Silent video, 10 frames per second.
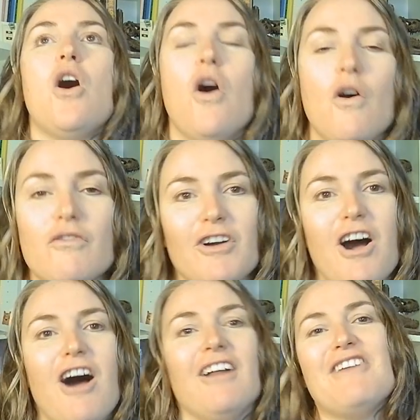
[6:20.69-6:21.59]

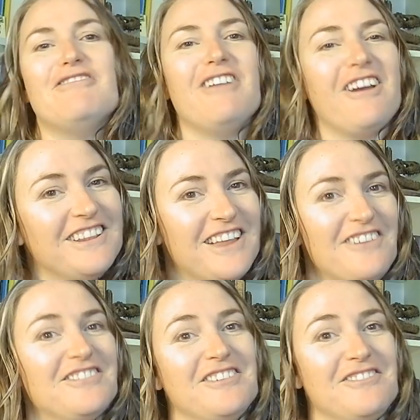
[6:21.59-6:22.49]
Overall, a very
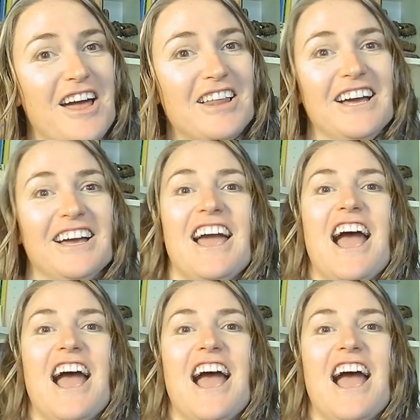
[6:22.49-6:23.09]
lovely novella.